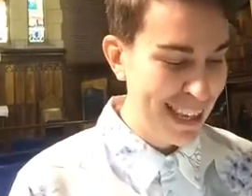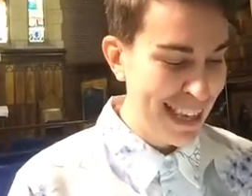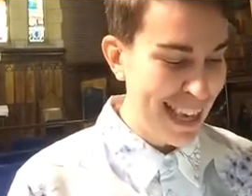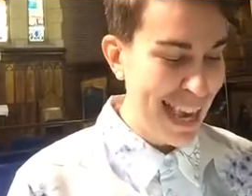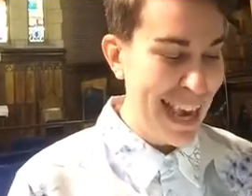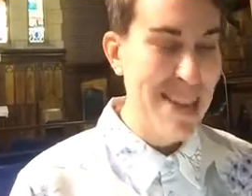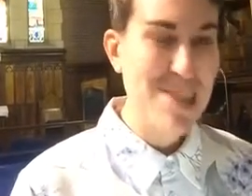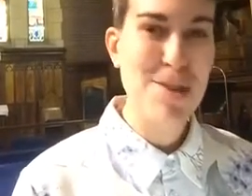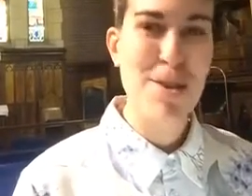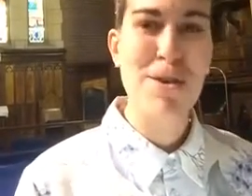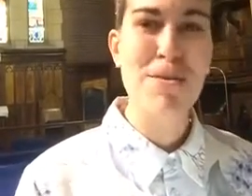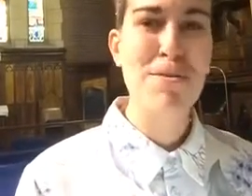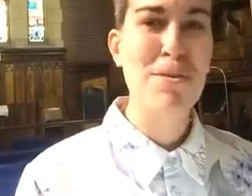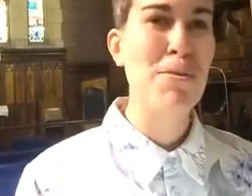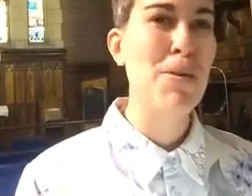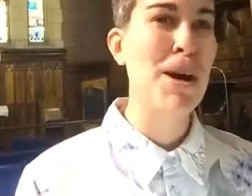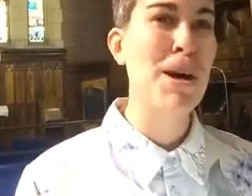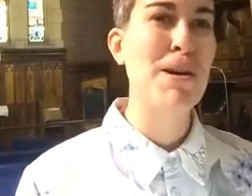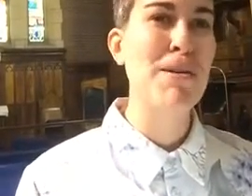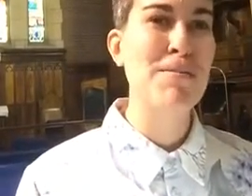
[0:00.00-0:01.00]
He's
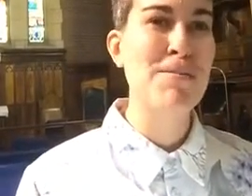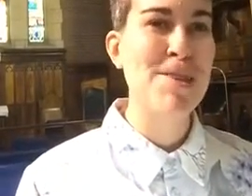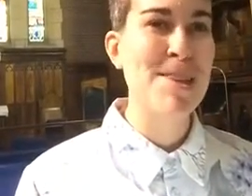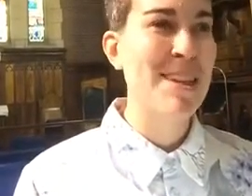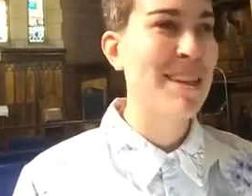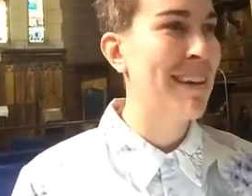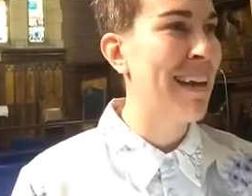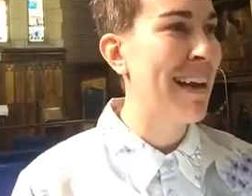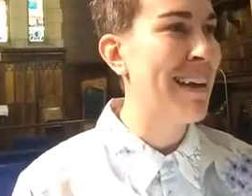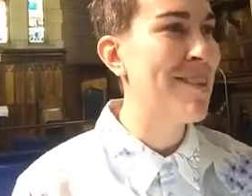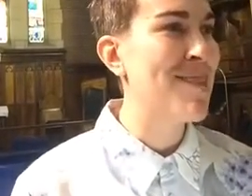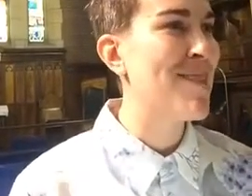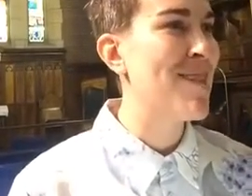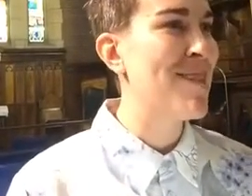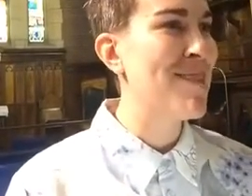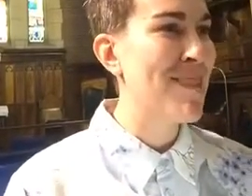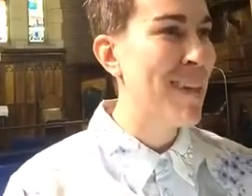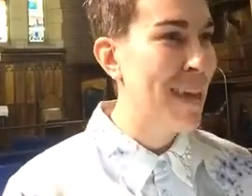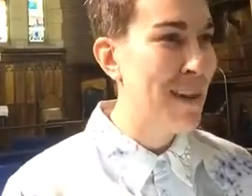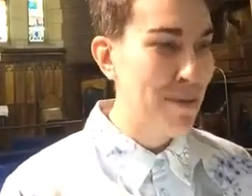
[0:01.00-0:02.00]
overwhelmed. He kind of
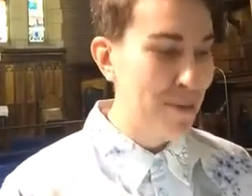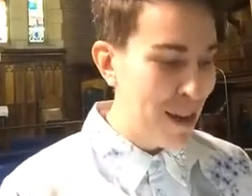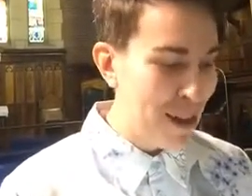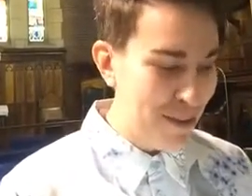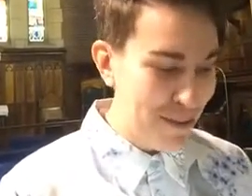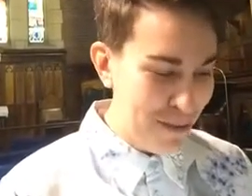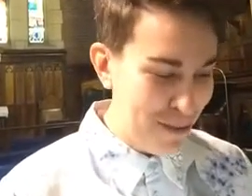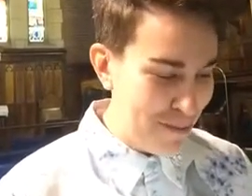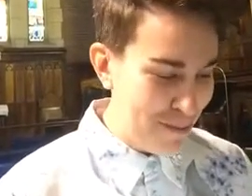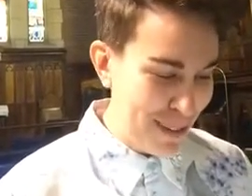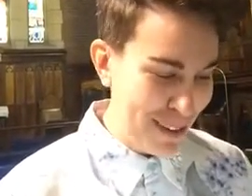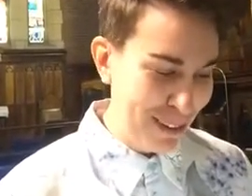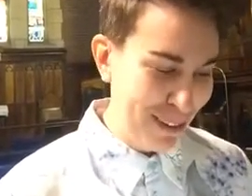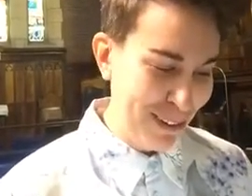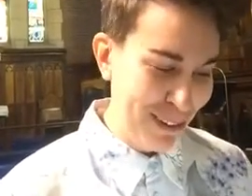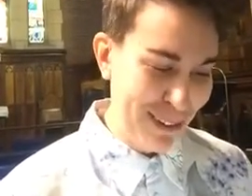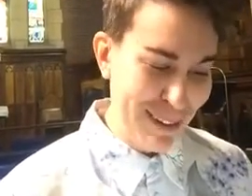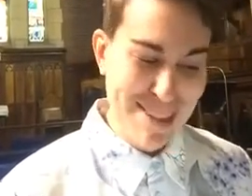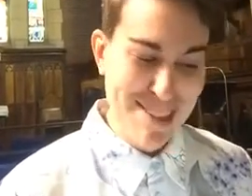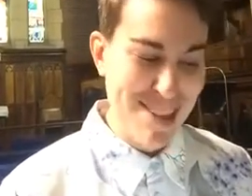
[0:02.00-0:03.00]
says, "Get away from me,
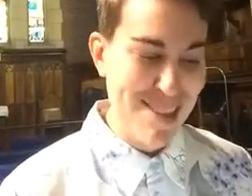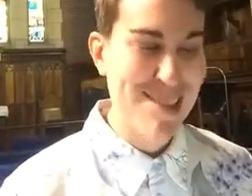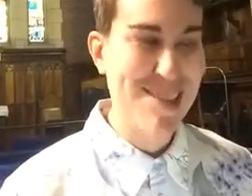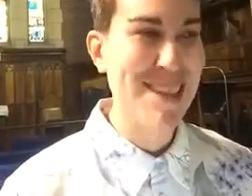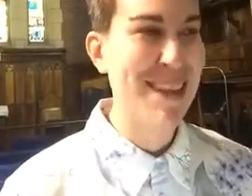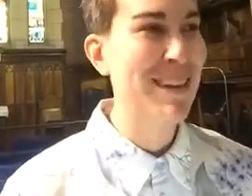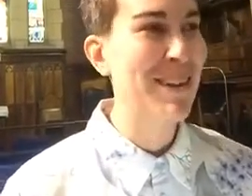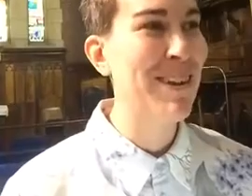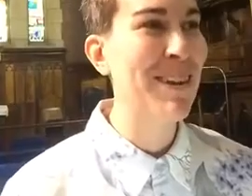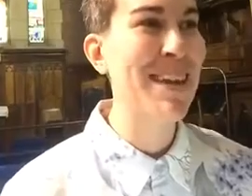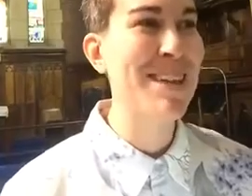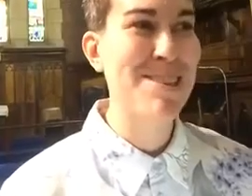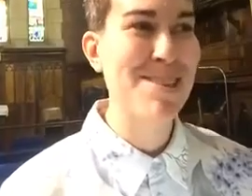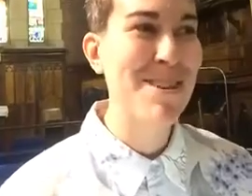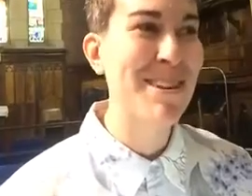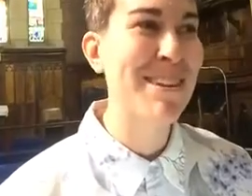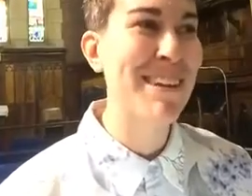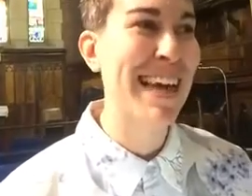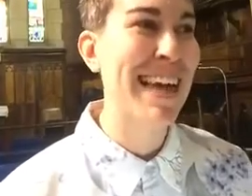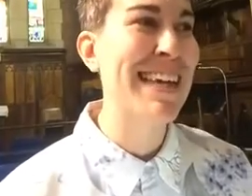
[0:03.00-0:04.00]
Lord." And Jesus is like, "No, that's
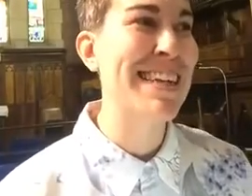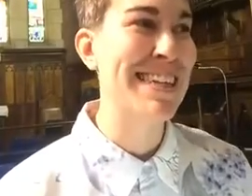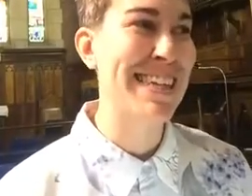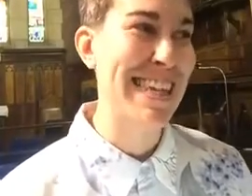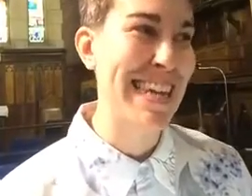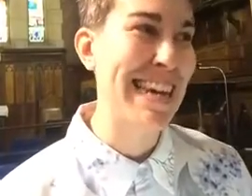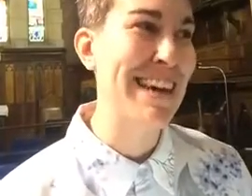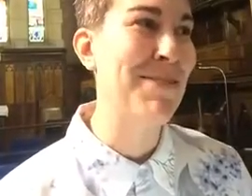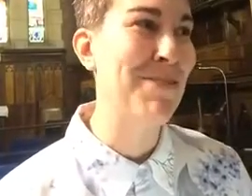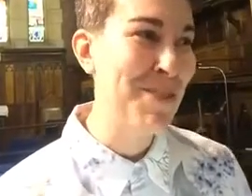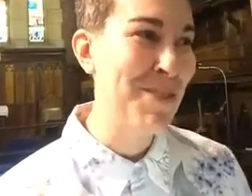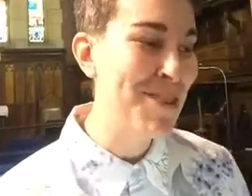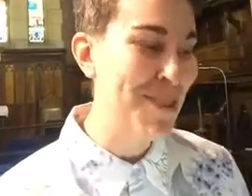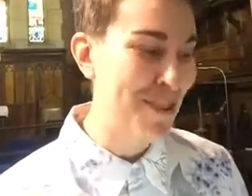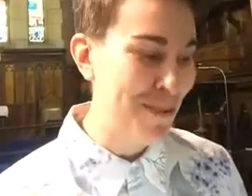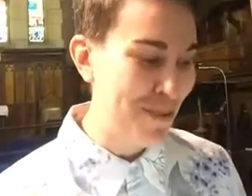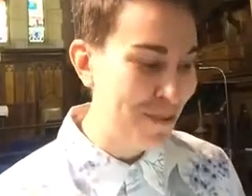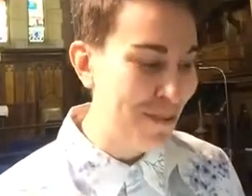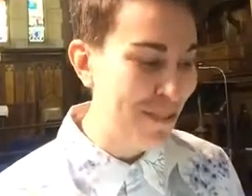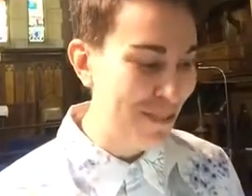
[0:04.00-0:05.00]
not the idea. I want
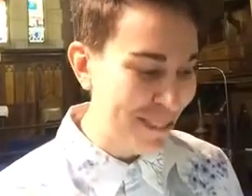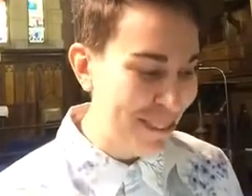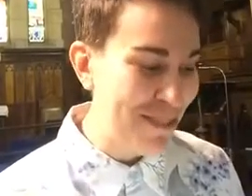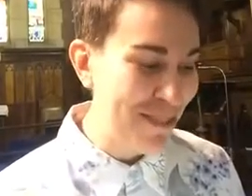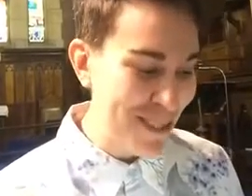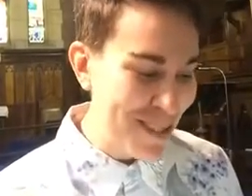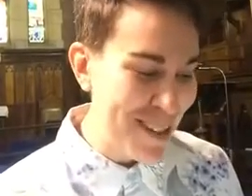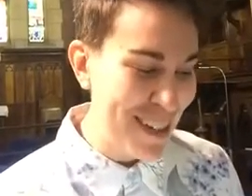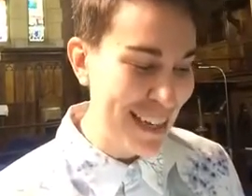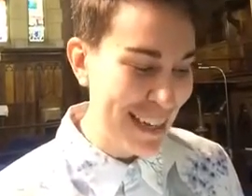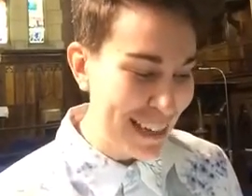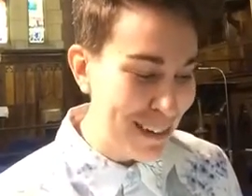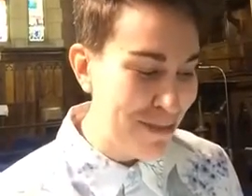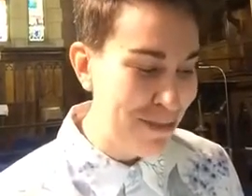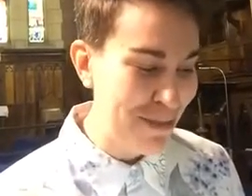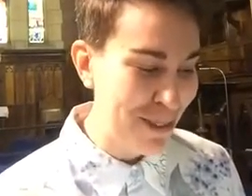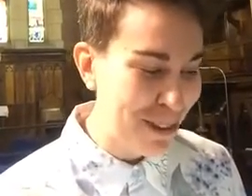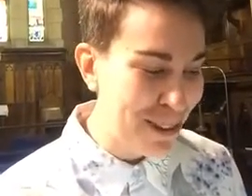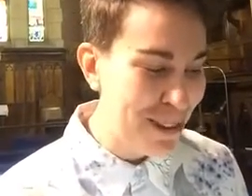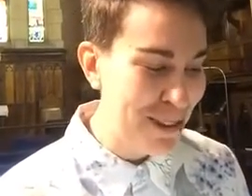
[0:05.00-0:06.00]
you to come
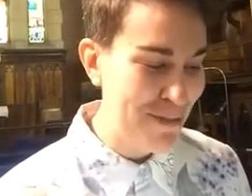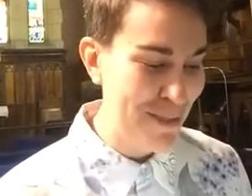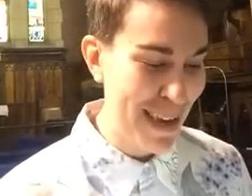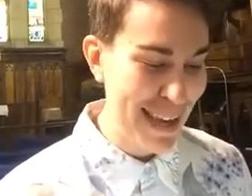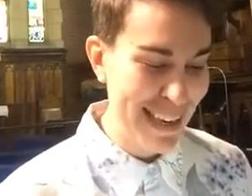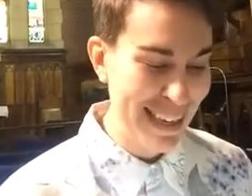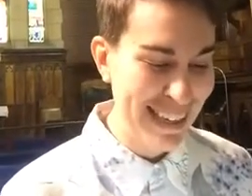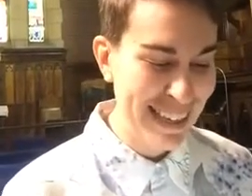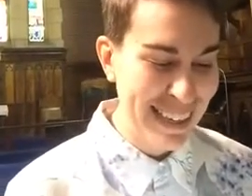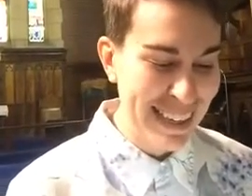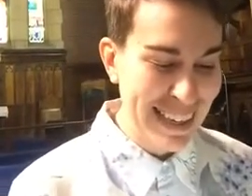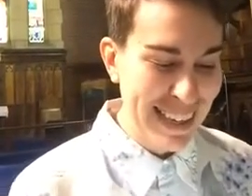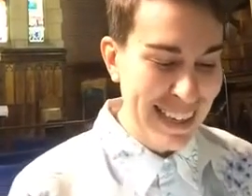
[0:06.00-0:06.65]
follow me."